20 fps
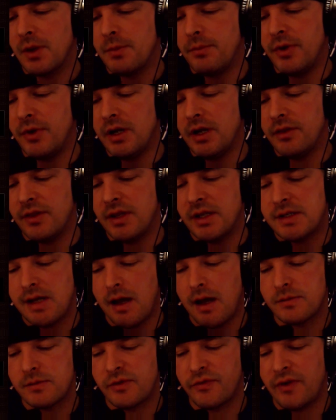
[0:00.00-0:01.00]
but the
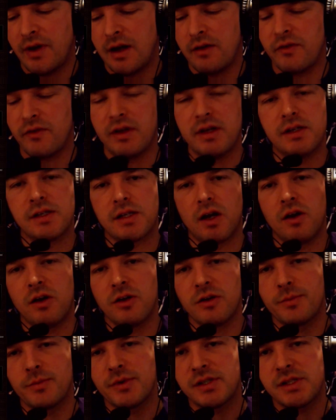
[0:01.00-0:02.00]
×5 is
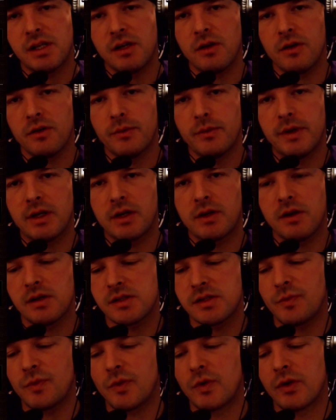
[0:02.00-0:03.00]
100% all the way
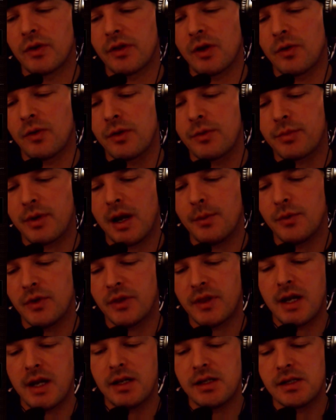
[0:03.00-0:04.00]
across the board. The only problem
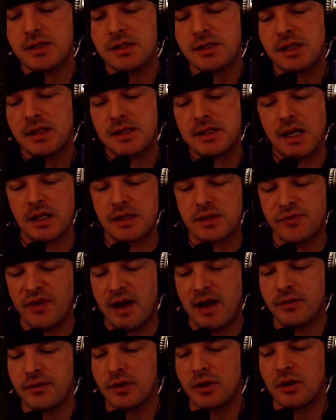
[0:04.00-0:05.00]
with that is it takes
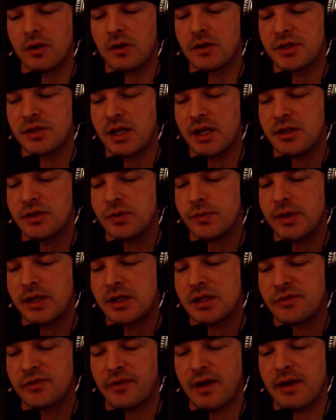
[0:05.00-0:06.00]
500 Archangel
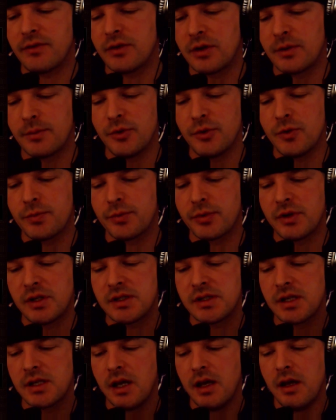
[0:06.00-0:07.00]
wings, 500
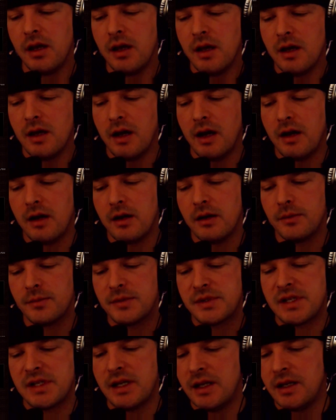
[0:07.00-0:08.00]
blueprints,
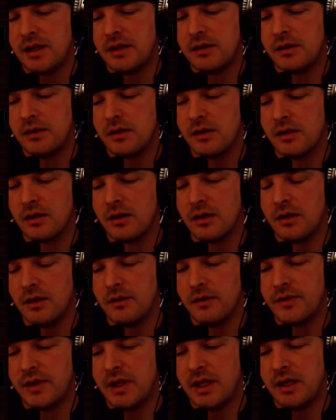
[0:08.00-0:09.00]
10
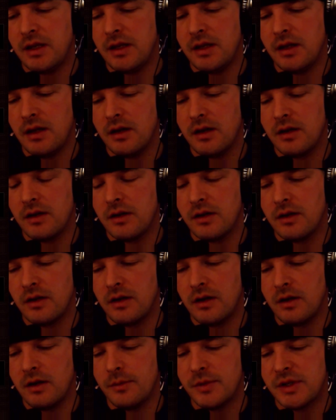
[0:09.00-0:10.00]
of the
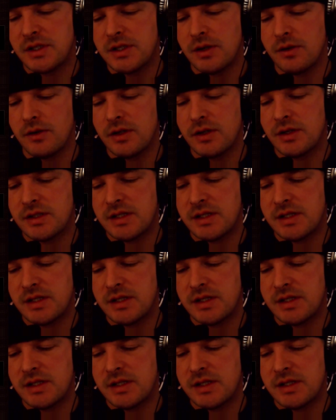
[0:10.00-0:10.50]
material,